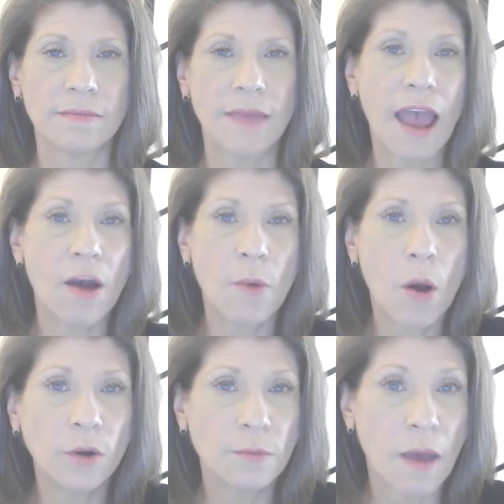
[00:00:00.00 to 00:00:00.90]
How I'm
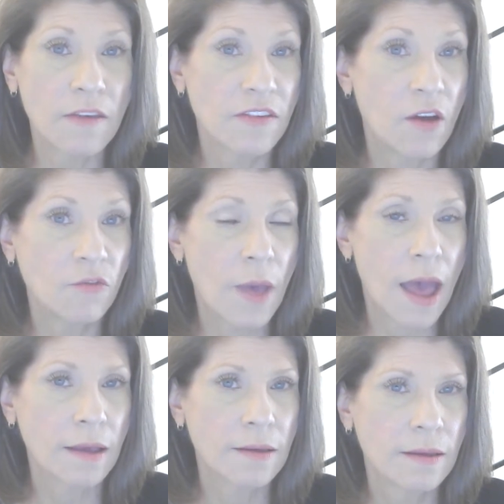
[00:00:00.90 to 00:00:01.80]
holding myself
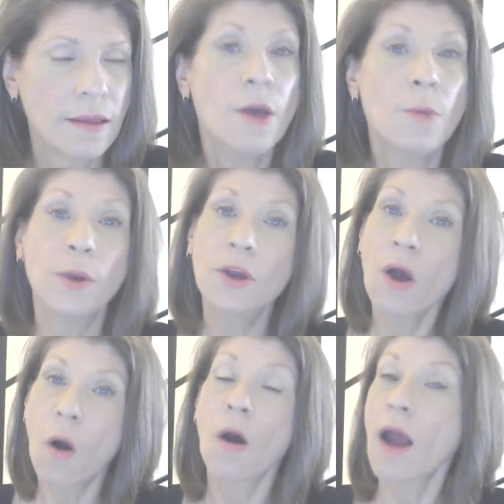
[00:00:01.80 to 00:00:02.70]
back.
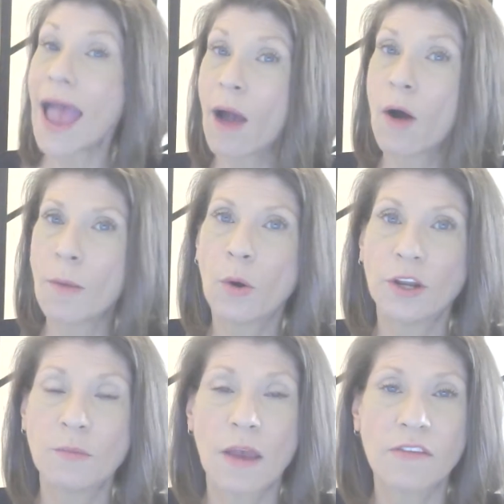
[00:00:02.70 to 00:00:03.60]
Or how I'm
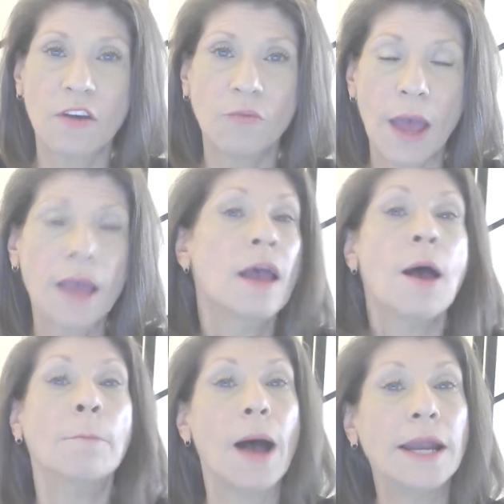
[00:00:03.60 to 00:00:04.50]
holding myself back.
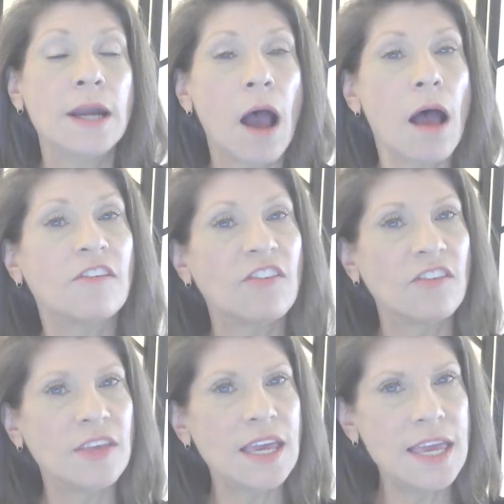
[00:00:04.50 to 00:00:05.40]
By not
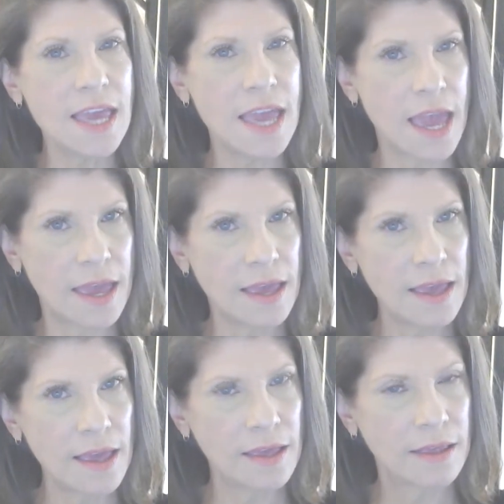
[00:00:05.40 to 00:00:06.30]
seeing,
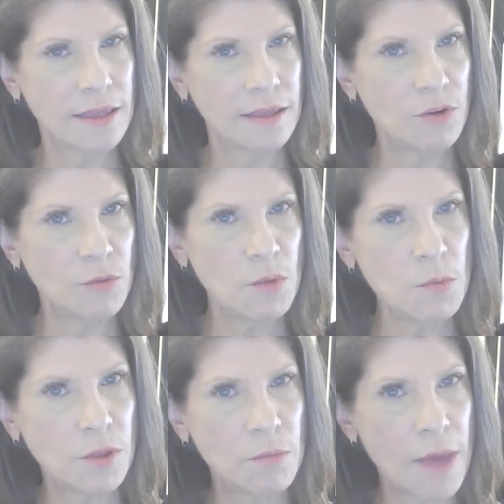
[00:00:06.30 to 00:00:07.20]

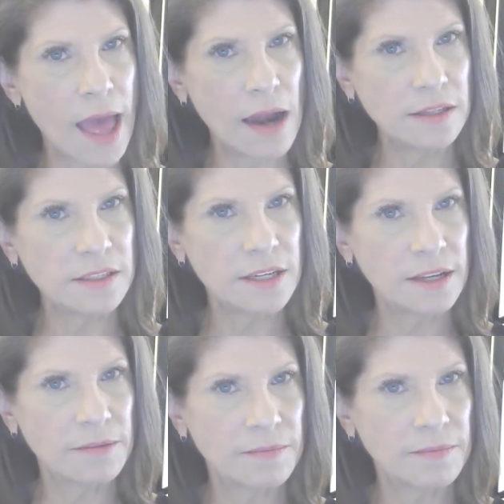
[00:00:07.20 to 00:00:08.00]
remember the balancing.